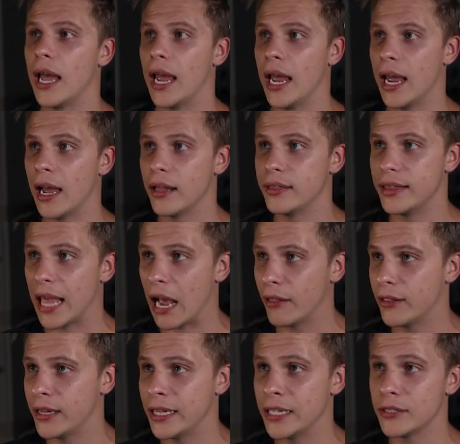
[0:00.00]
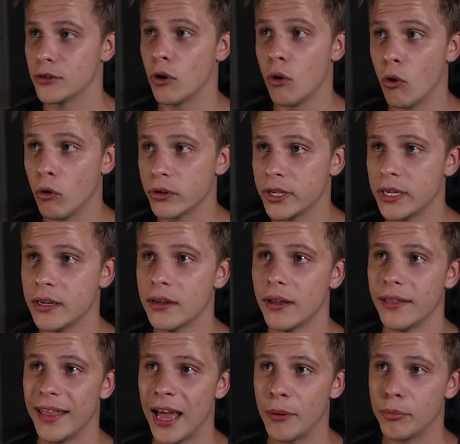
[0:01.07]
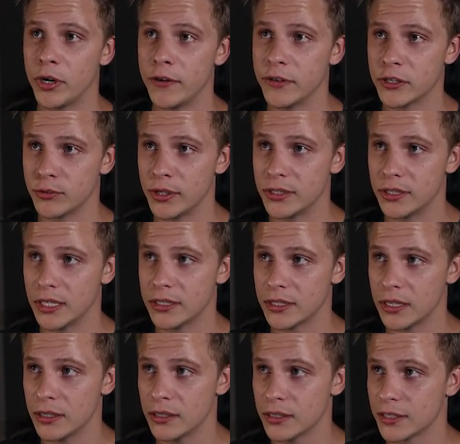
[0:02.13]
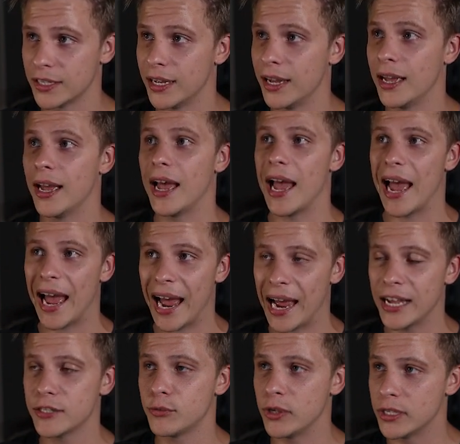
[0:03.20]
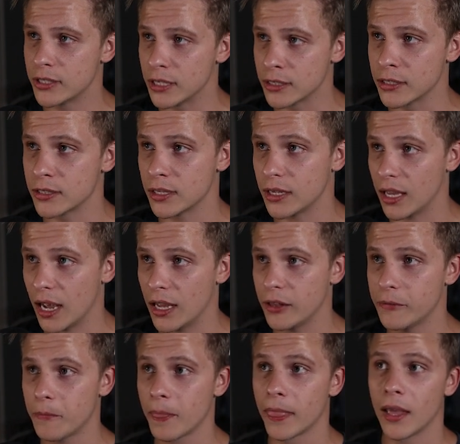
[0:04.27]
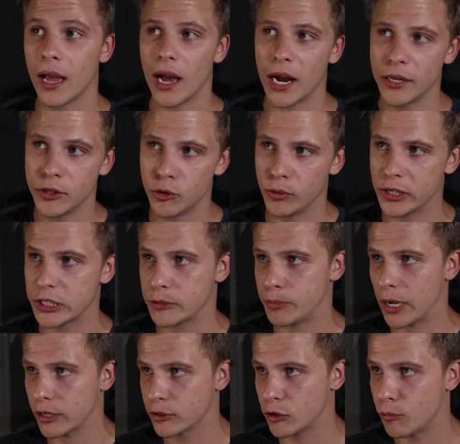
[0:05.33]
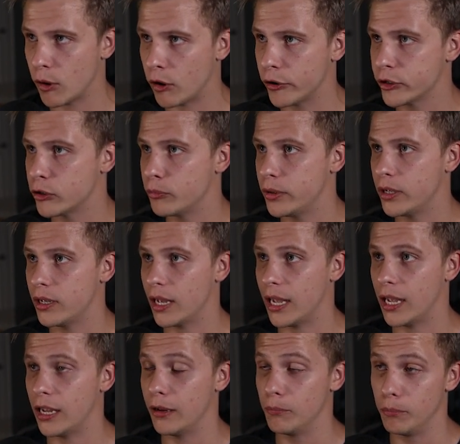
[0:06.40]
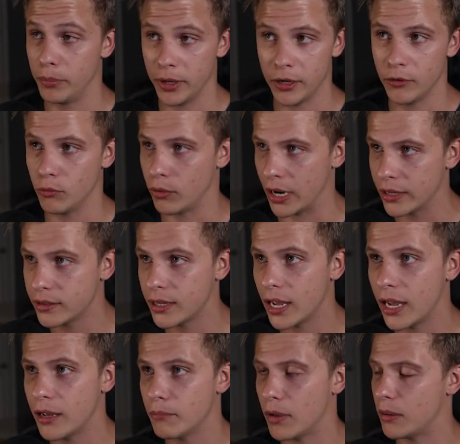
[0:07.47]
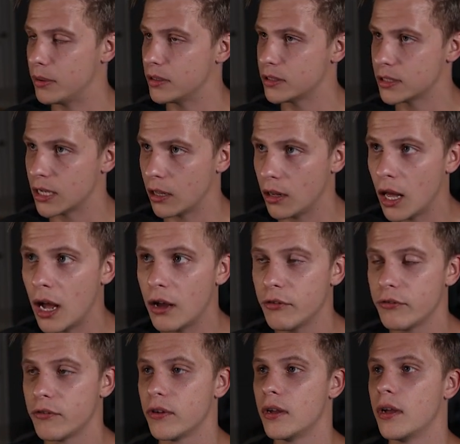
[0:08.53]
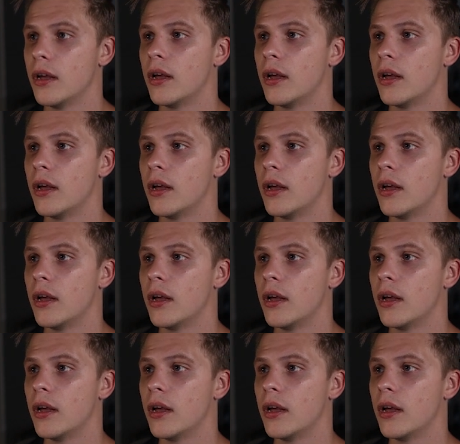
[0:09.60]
And now that it is holding that previous resistance as resistance again, I do expect tomorrow to be a big red day, maybe sell off.